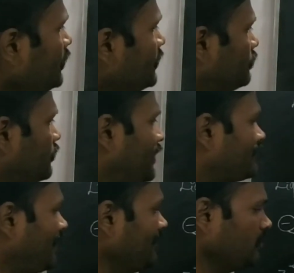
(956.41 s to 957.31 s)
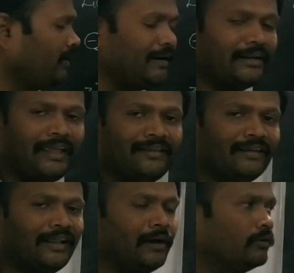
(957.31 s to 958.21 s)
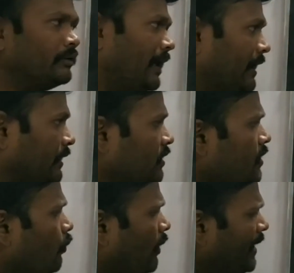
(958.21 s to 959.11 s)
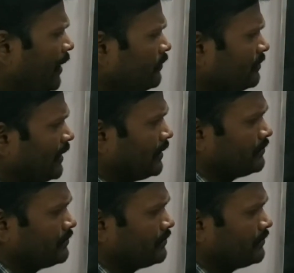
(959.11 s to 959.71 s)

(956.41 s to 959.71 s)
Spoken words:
So here saturated KCl I have to take. Why I have to say